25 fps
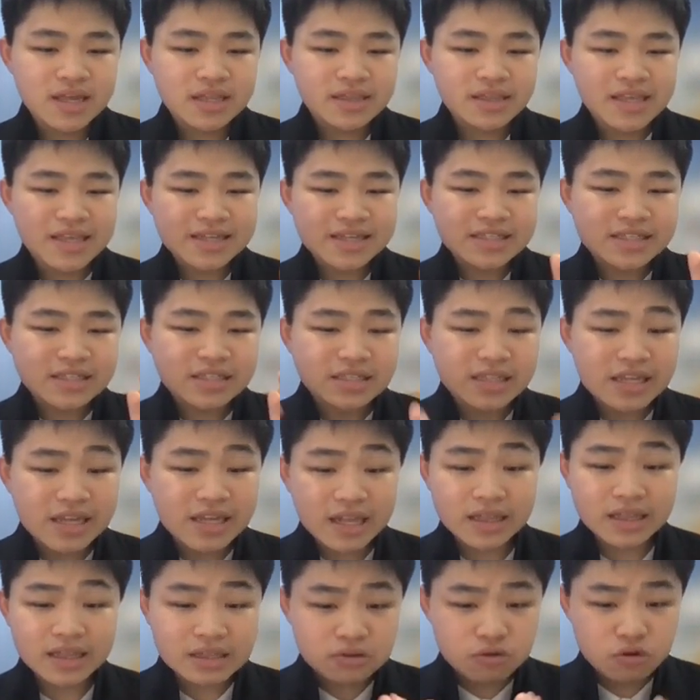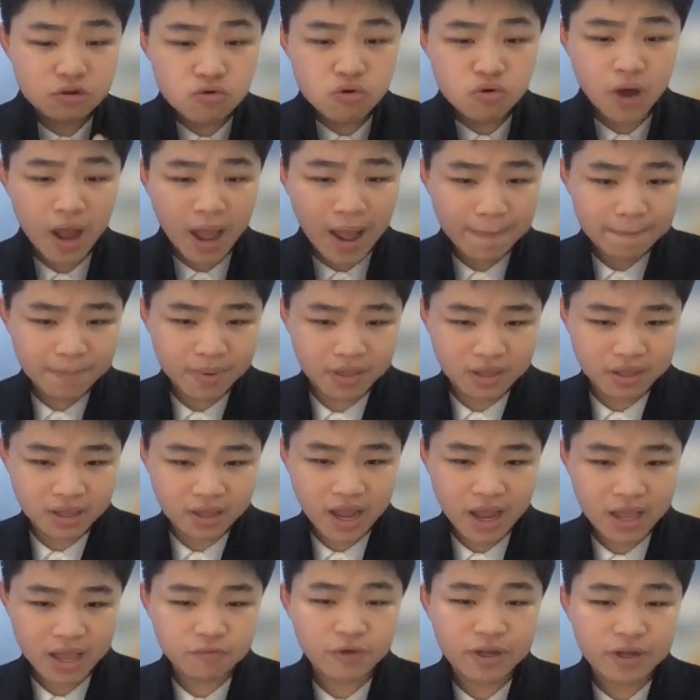these still do happen,
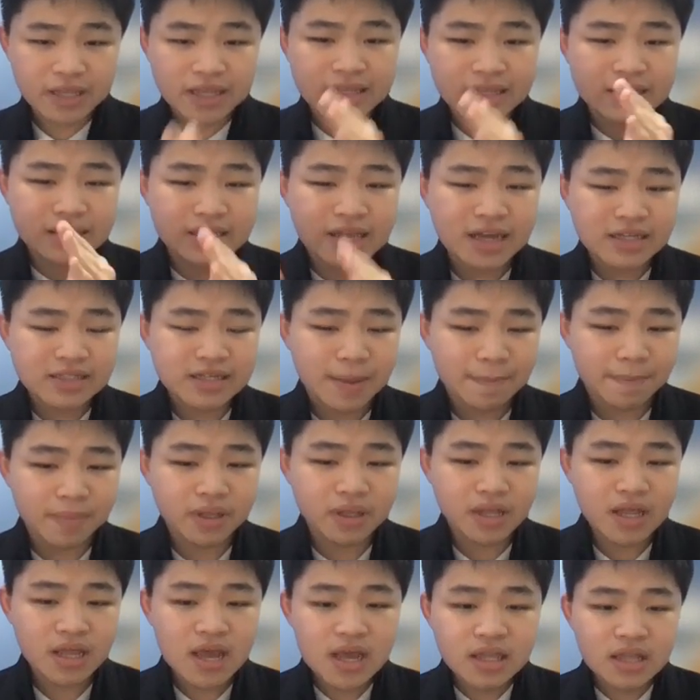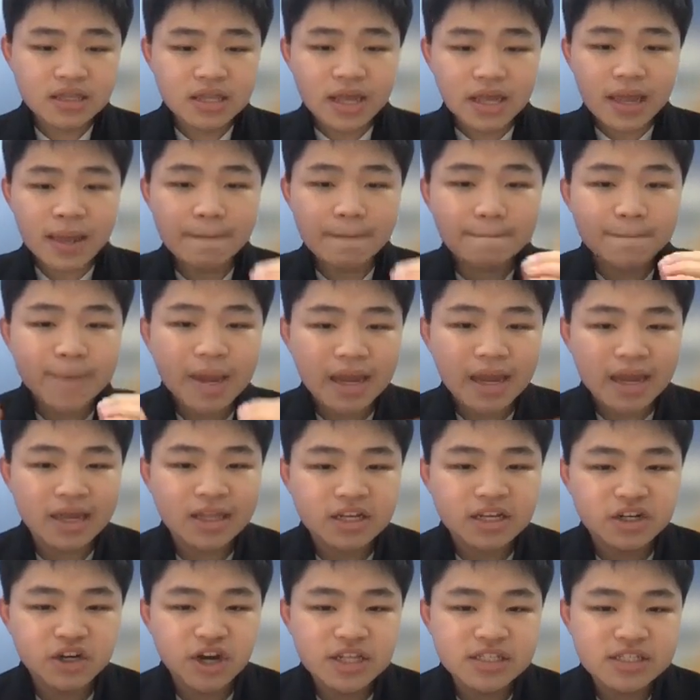and when it does happen, the impact
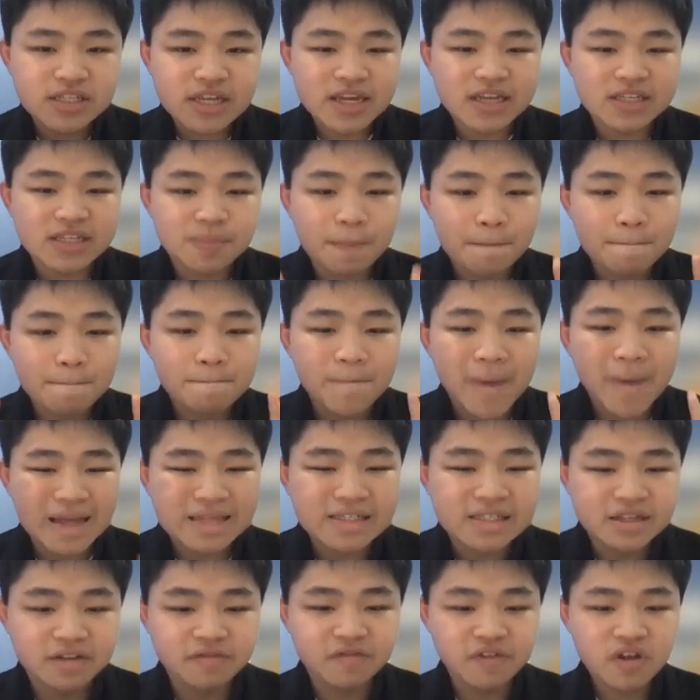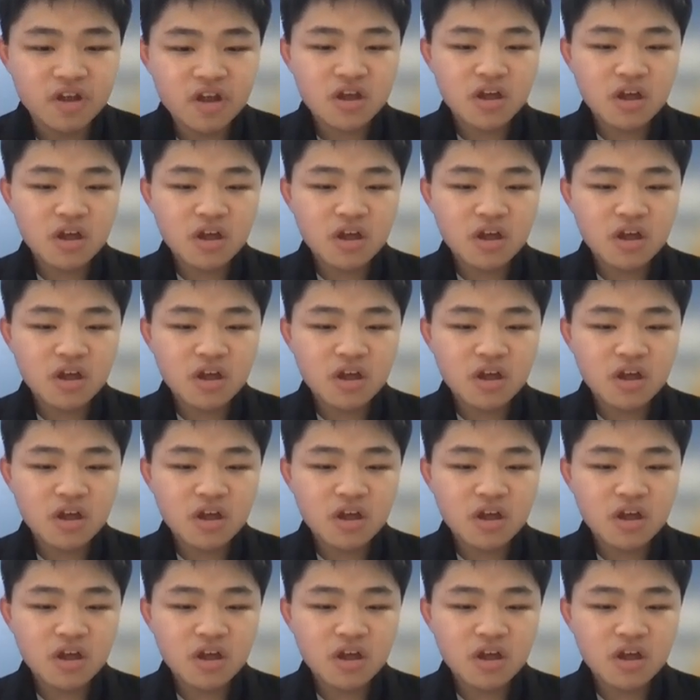it creates is massive.